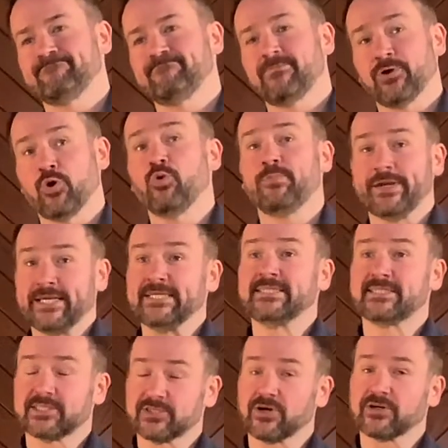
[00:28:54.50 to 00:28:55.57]
The hope is
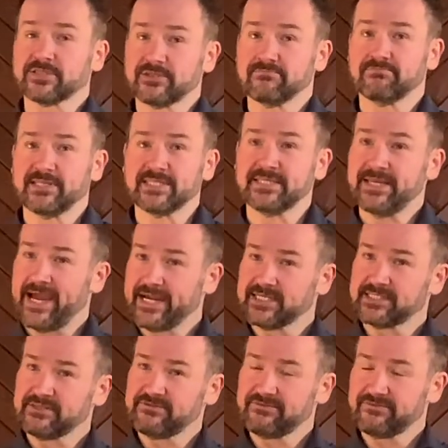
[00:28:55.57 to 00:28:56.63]
certain, it's
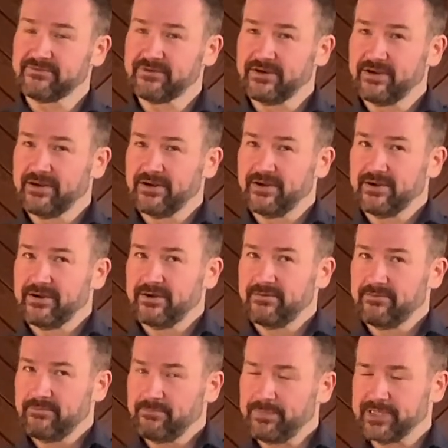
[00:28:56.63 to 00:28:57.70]
negative,
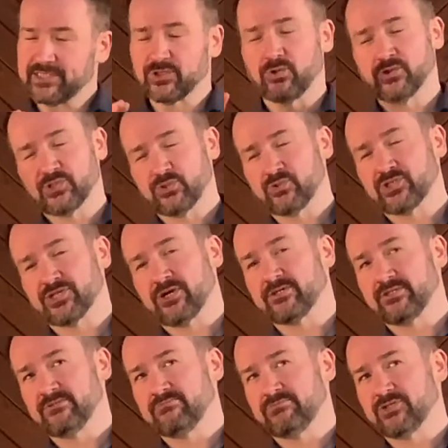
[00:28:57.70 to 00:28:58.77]
but it's also
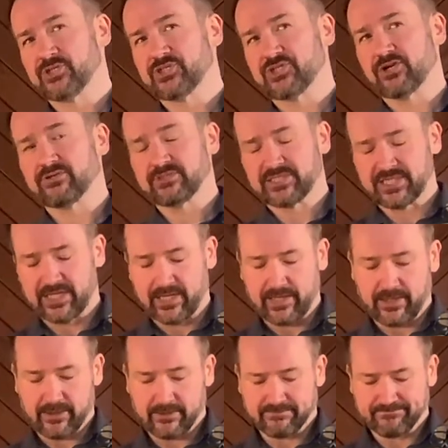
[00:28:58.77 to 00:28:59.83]
certain, there's certainty
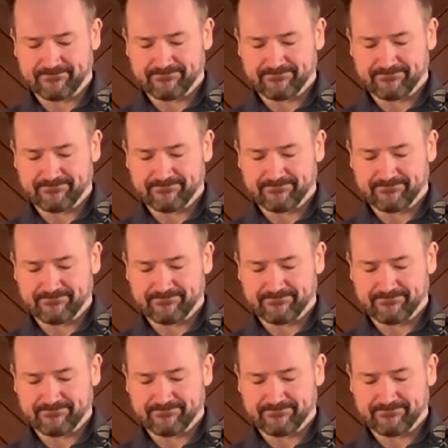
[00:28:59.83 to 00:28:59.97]
here.